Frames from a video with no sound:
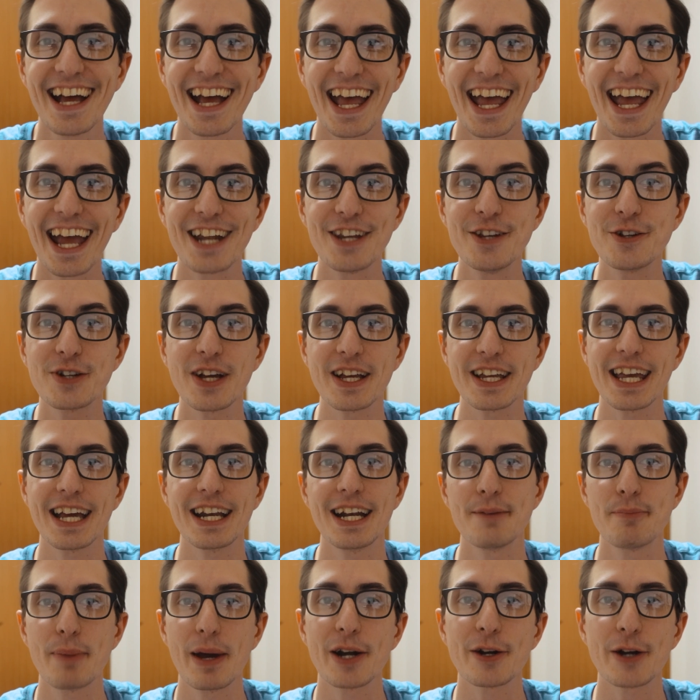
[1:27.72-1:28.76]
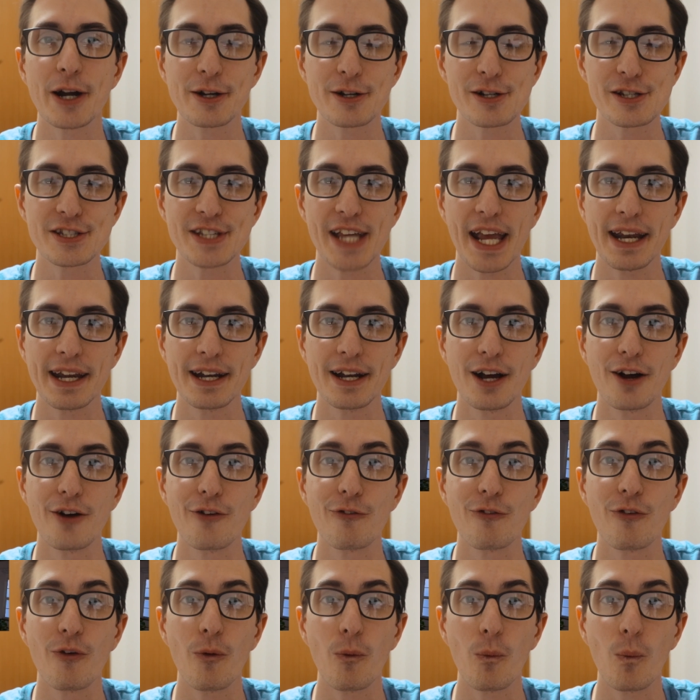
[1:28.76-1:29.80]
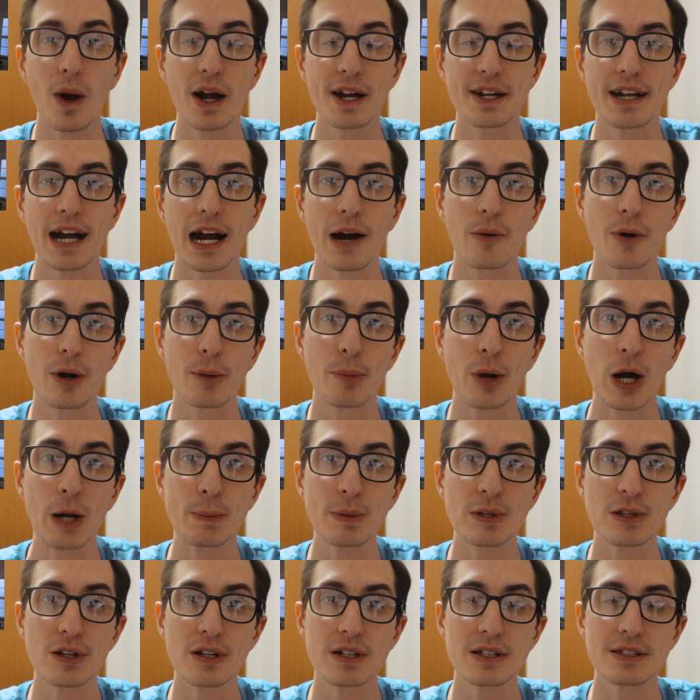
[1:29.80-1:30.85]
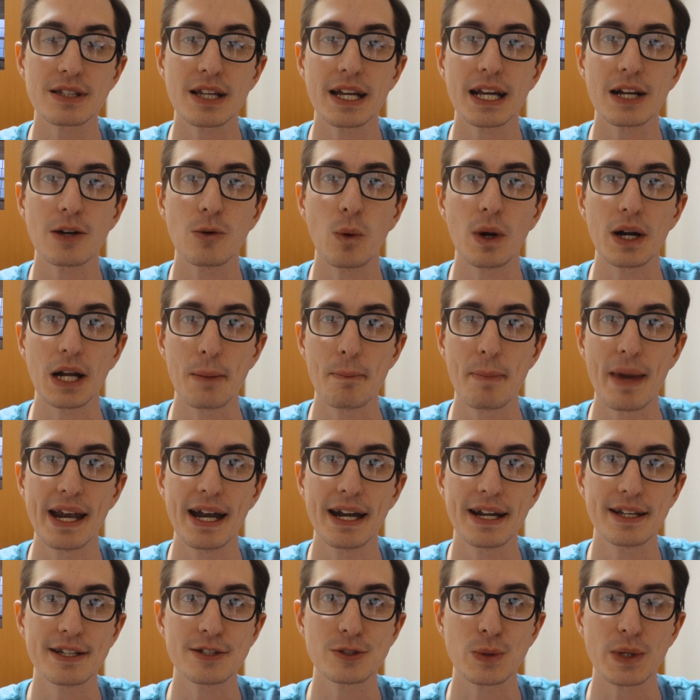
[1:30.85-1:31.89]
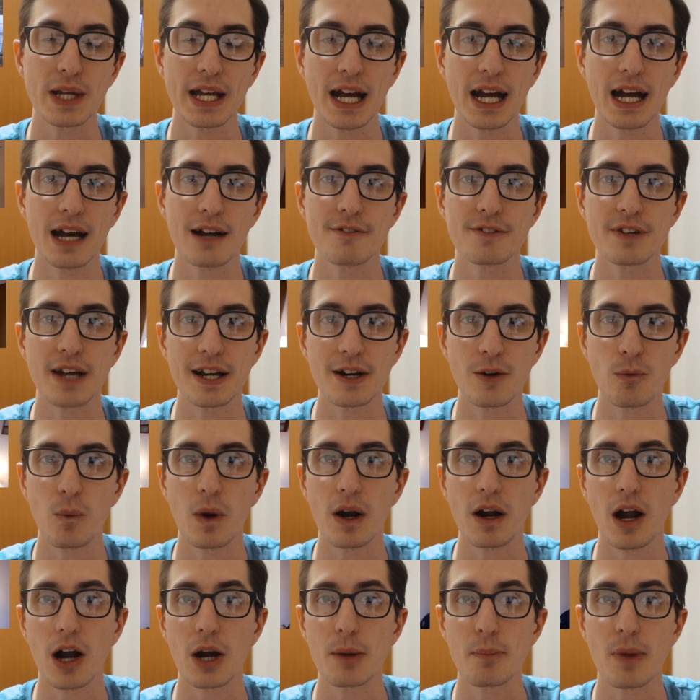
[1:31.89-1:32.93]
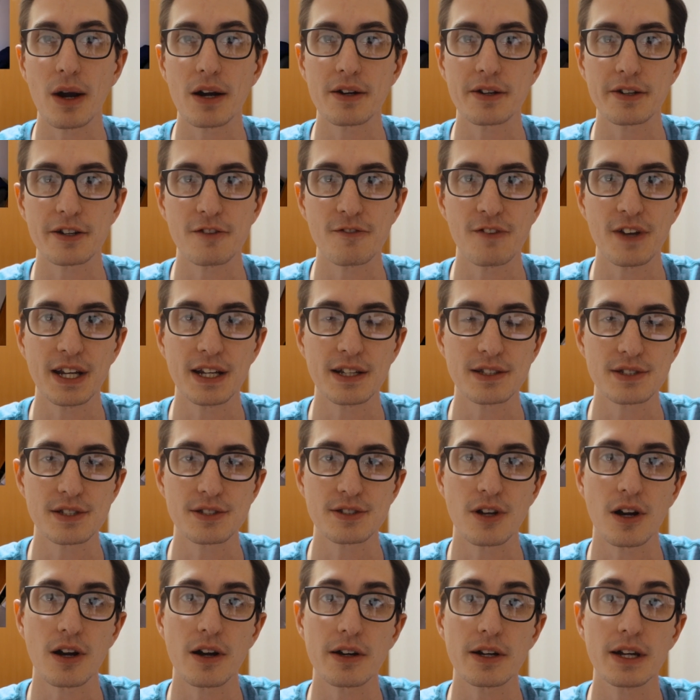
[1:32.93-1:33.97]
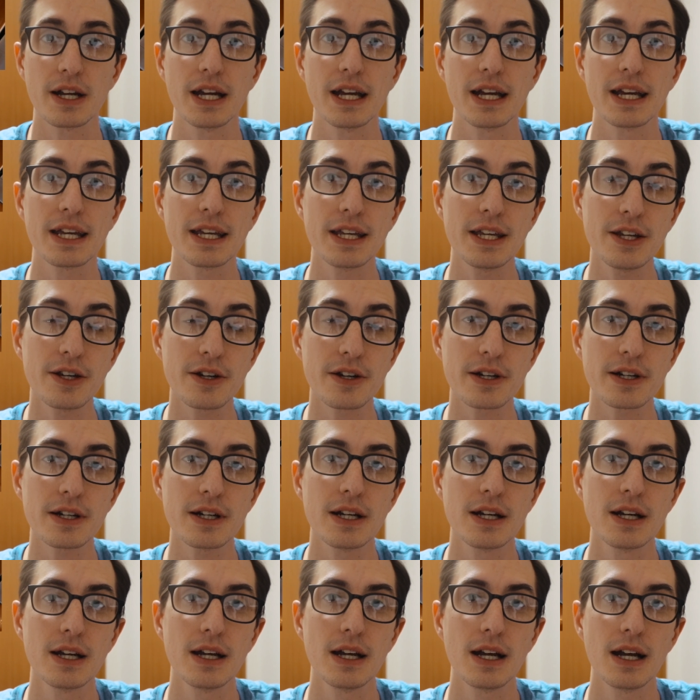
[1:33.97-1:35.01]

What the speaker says: And you can get a better understanding of what our apartment looks like, what amenities we have, kind of what our modern conveniences are here.